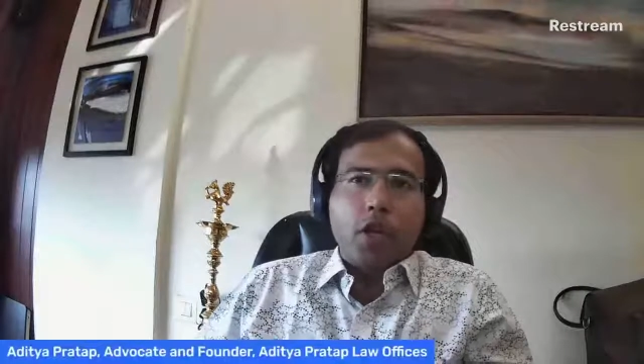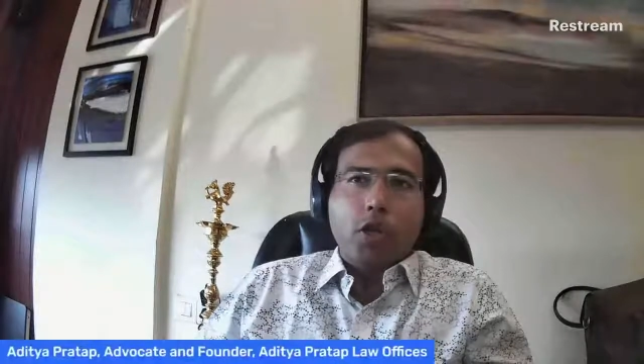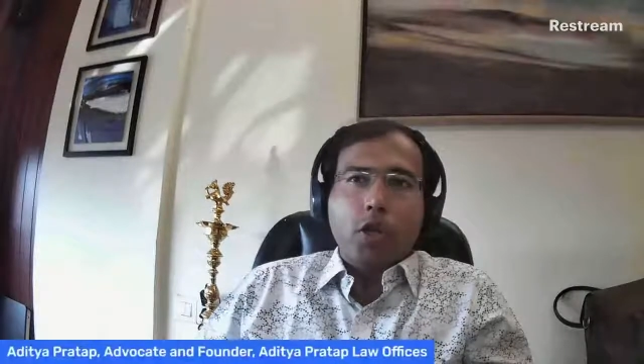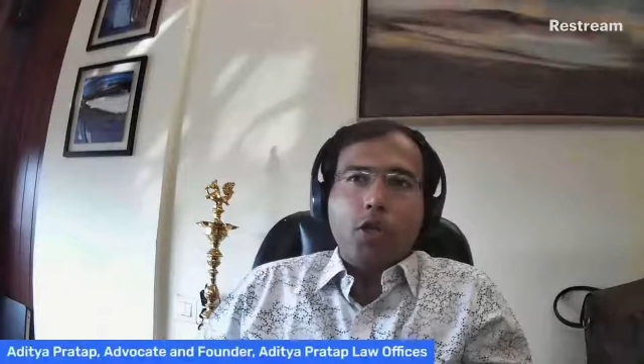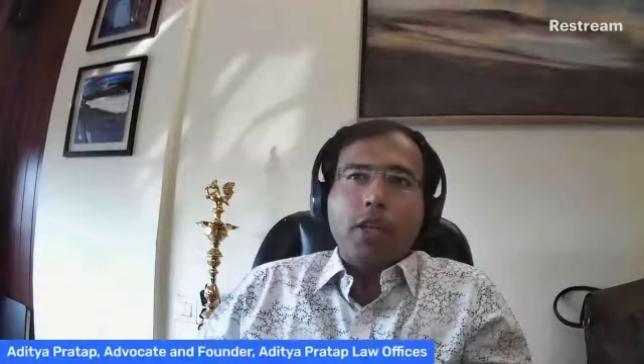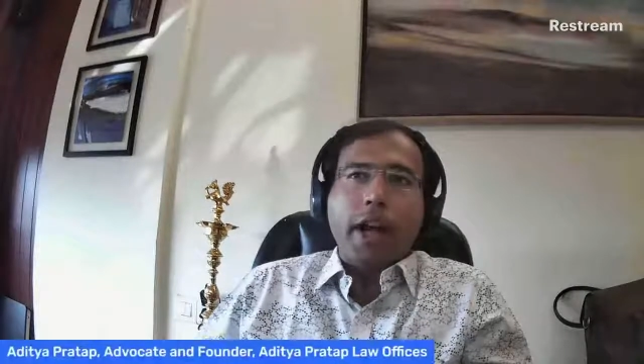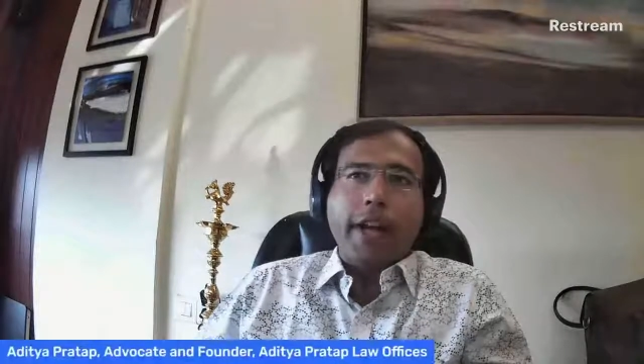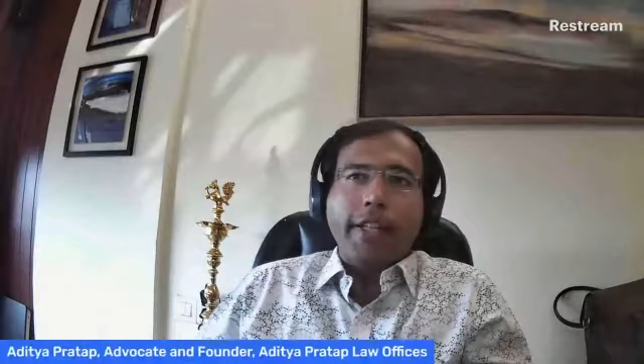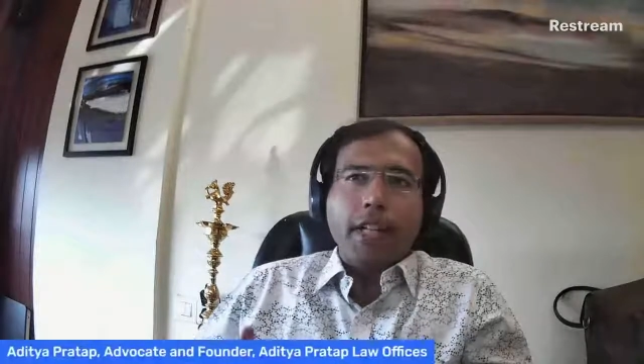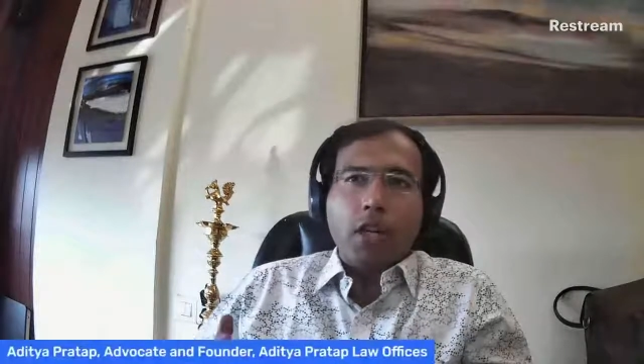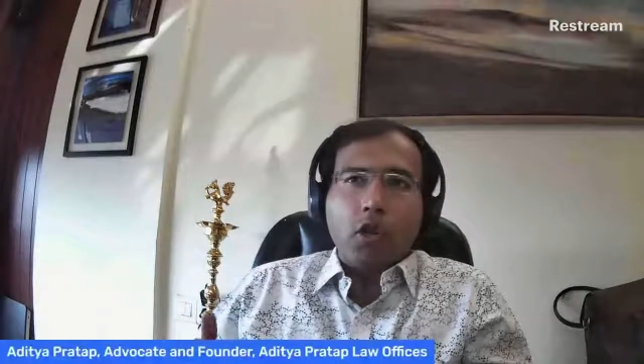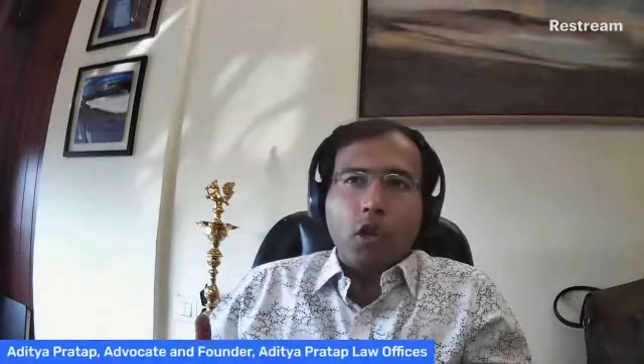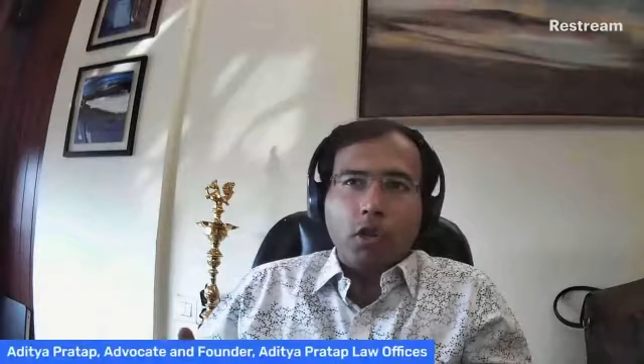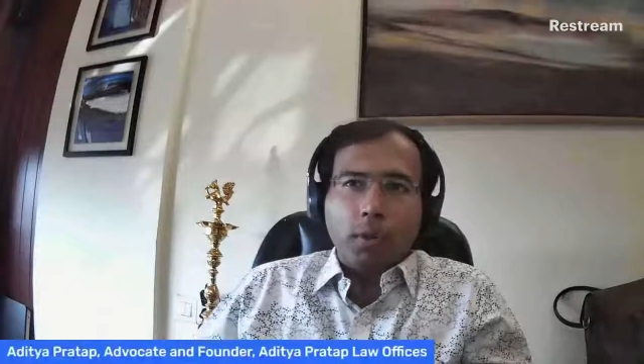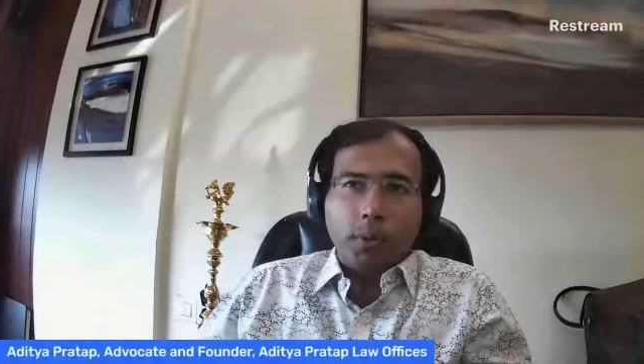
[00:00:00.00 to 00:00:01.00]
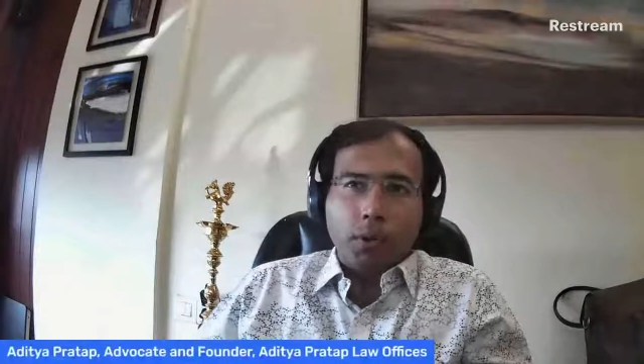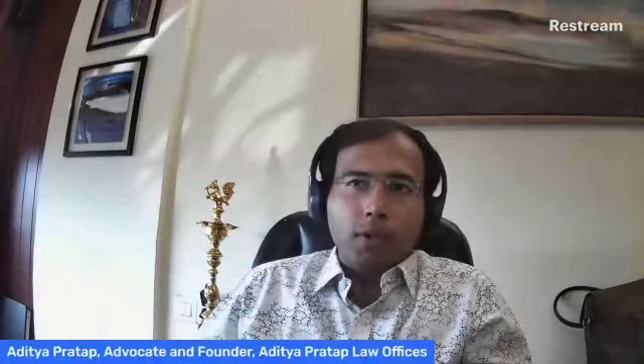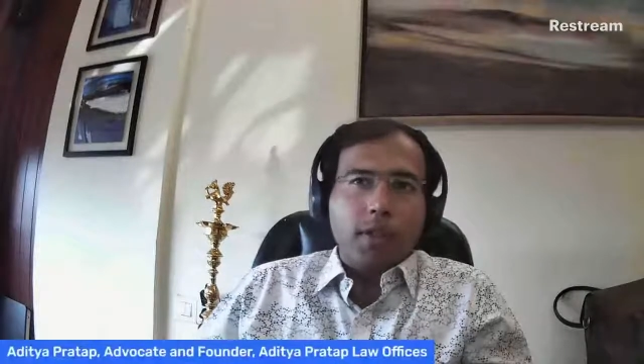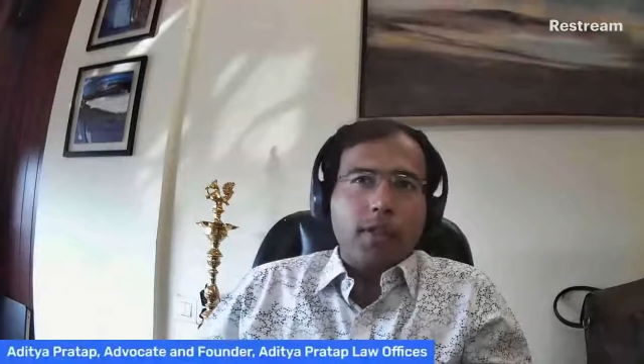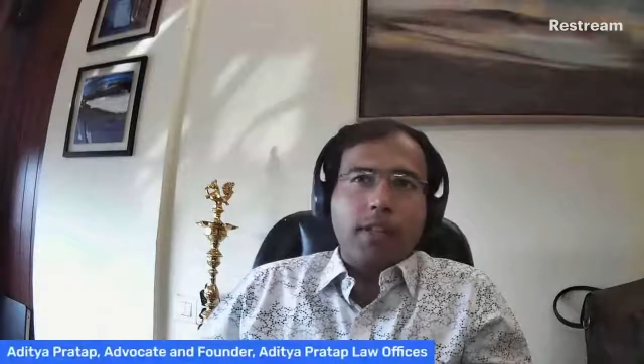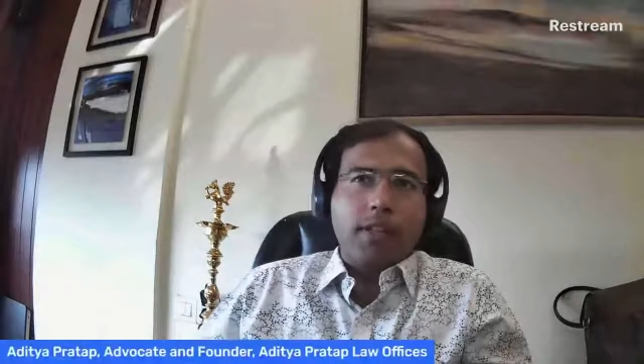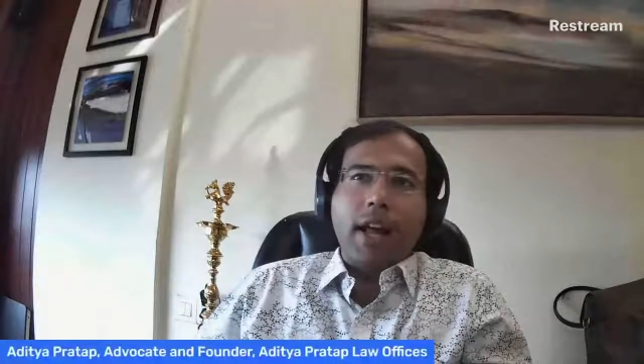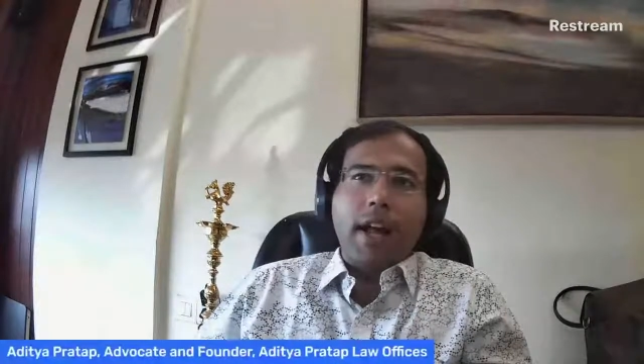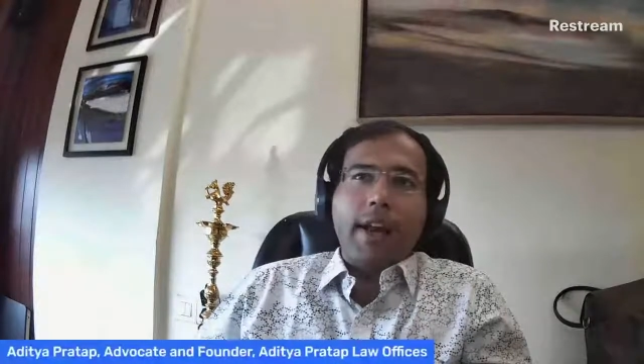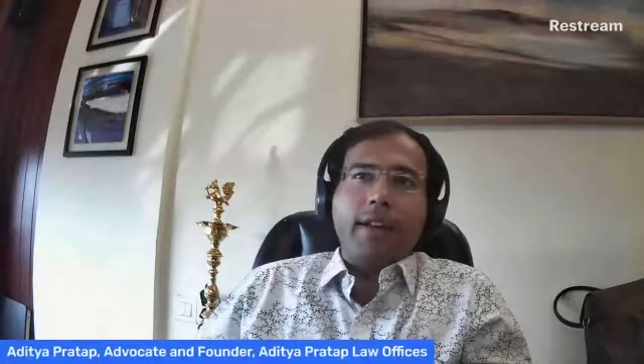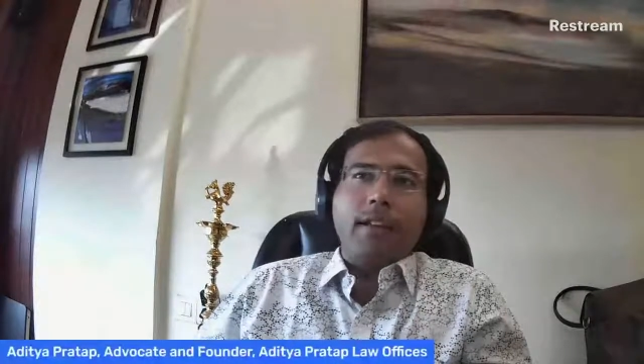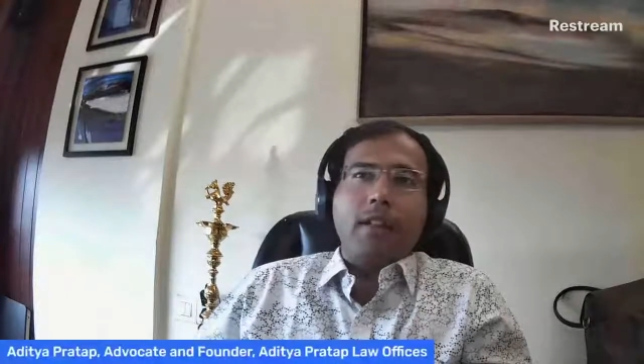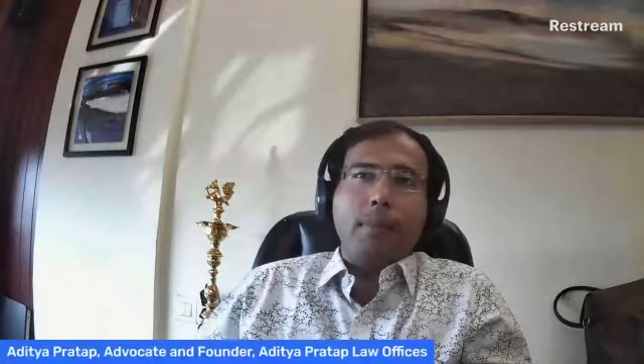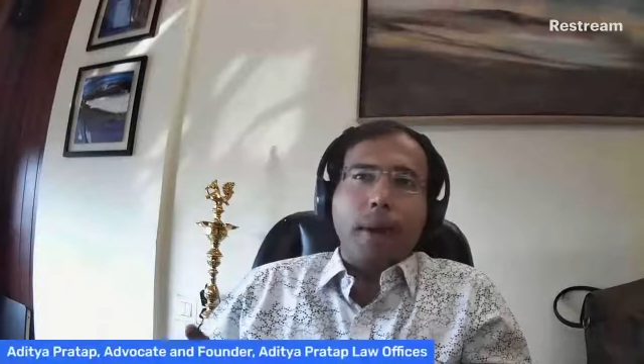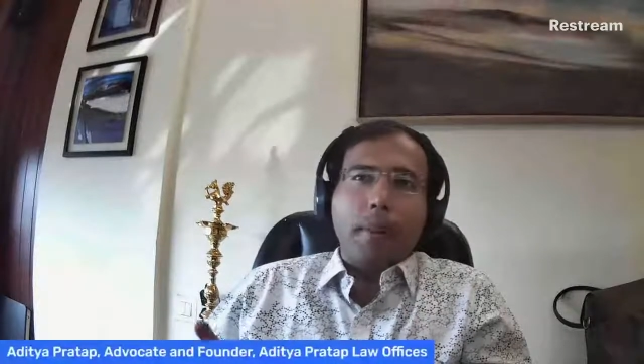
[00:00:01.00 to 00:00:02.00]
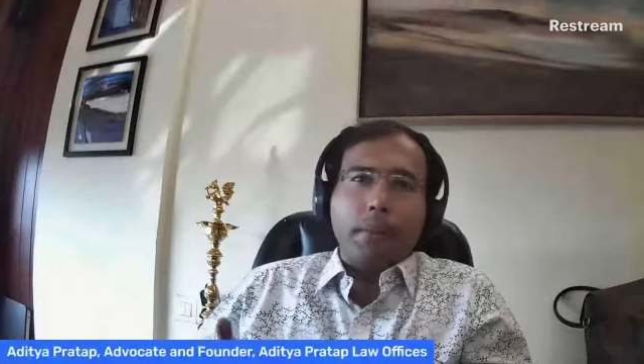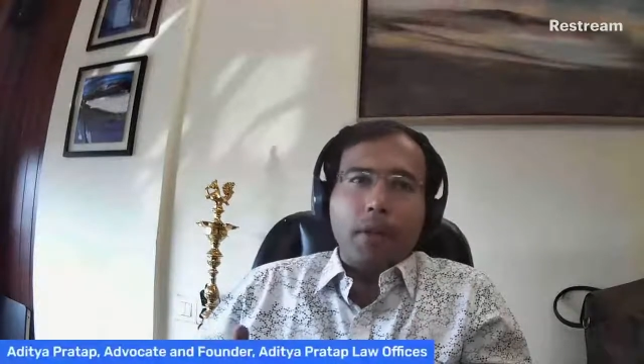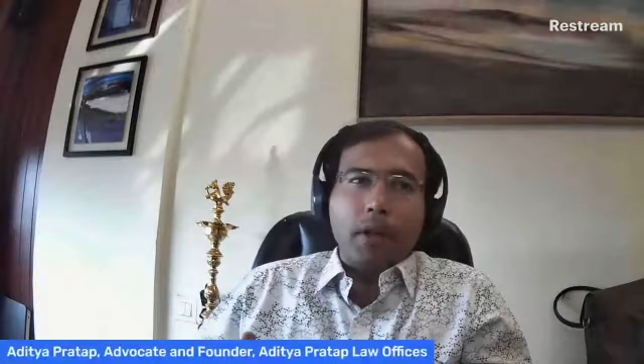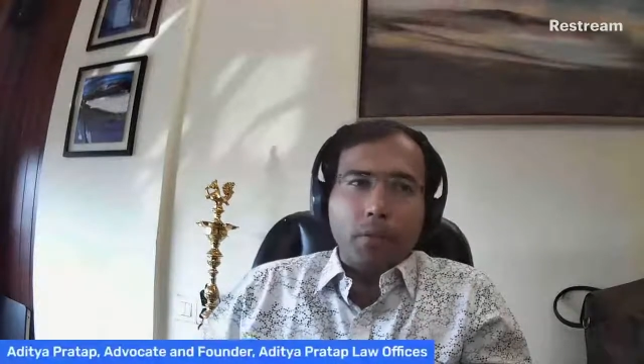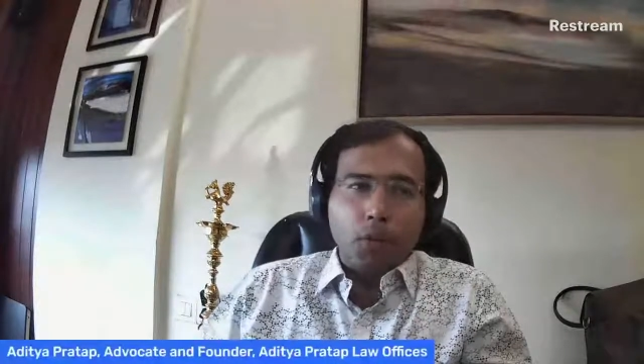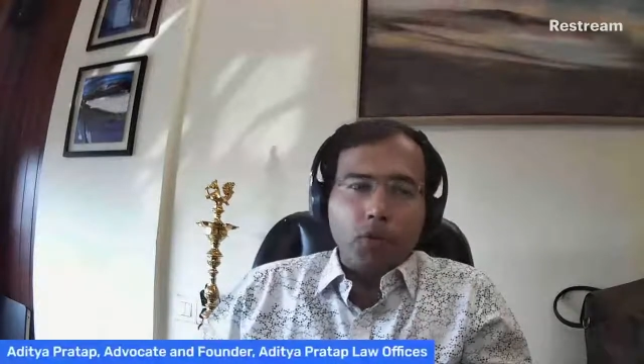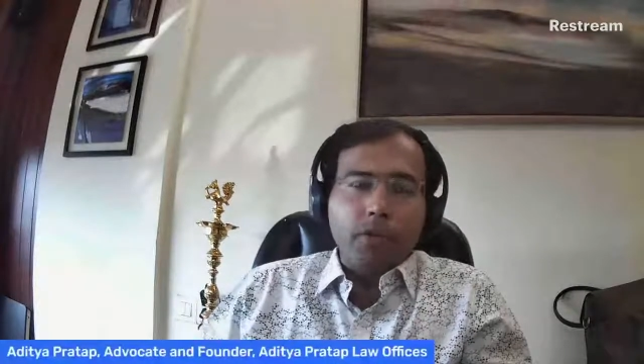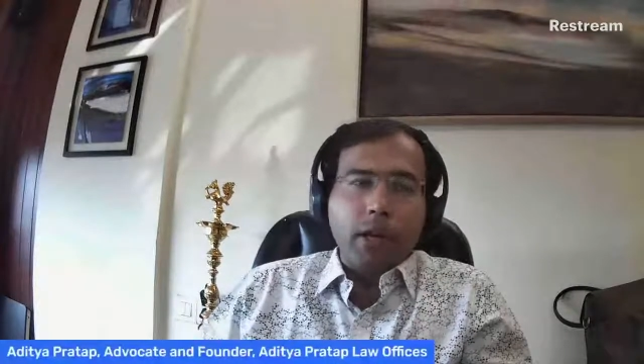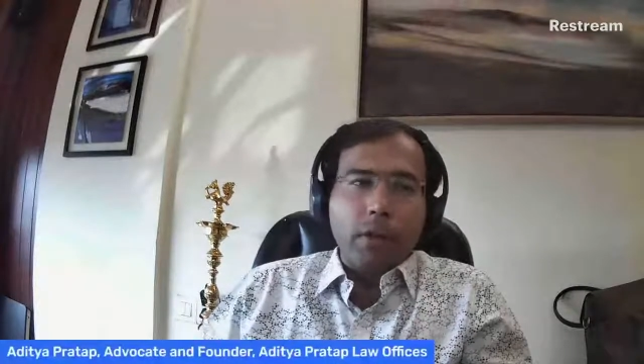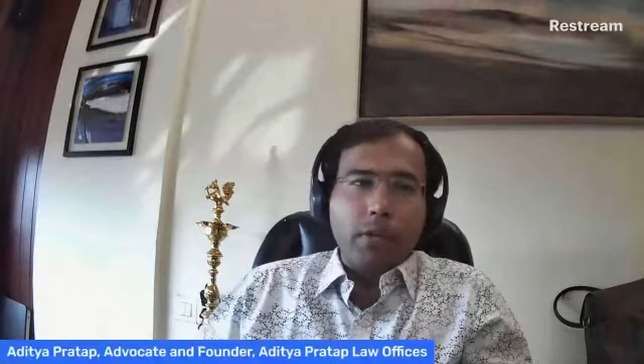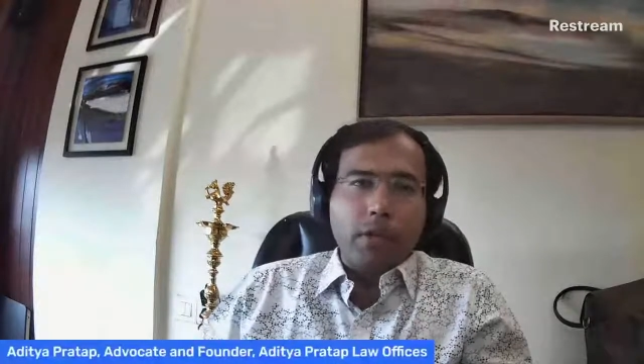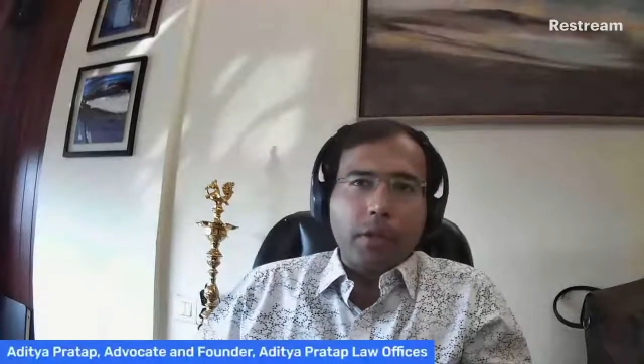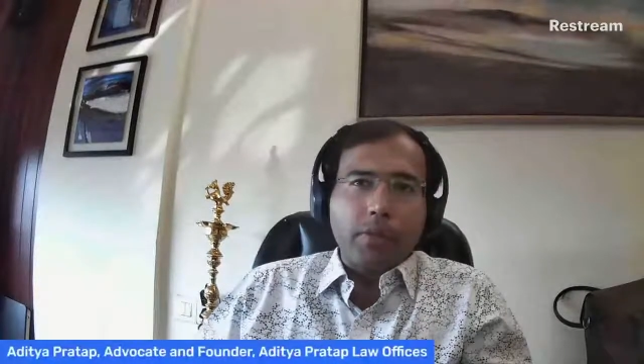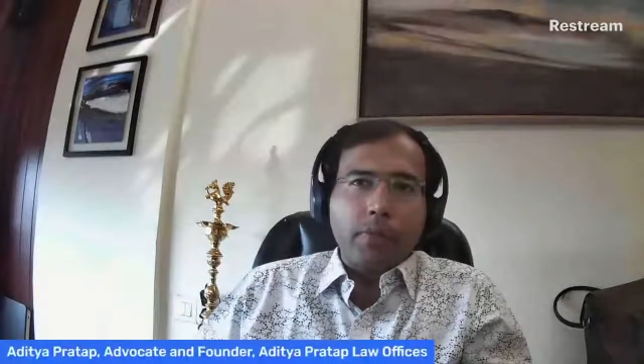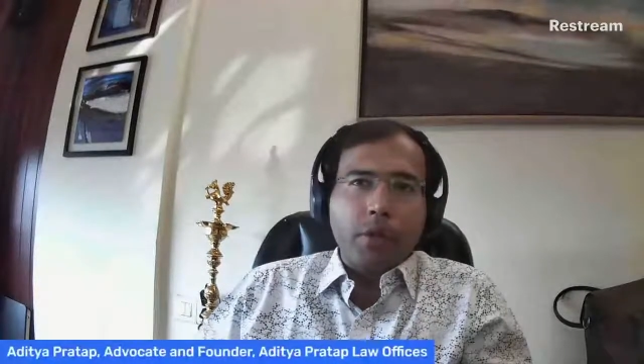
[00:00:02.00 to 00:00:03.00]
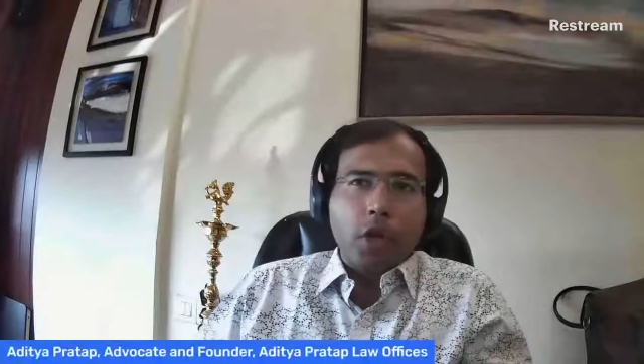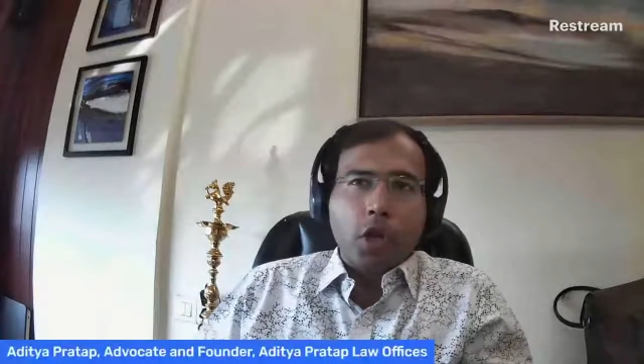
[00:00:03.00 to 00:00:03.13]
Society contributes its land, the member moves out.